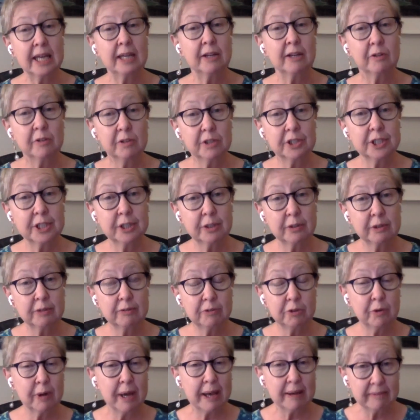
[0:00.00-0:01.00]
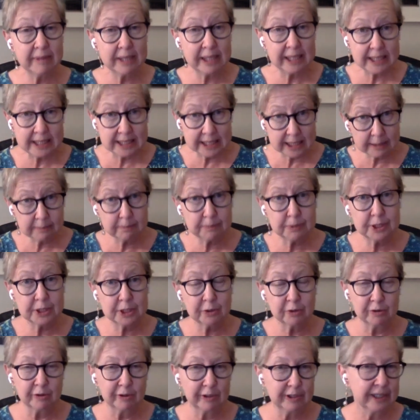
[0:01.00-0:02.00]
And also if you have any tips
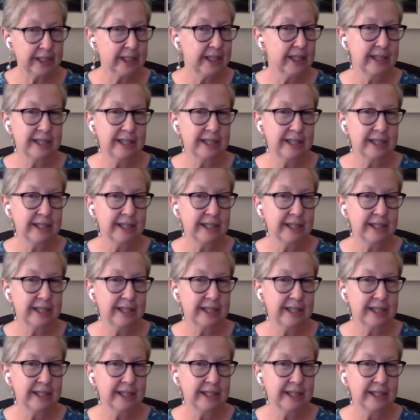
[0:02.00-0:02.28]
or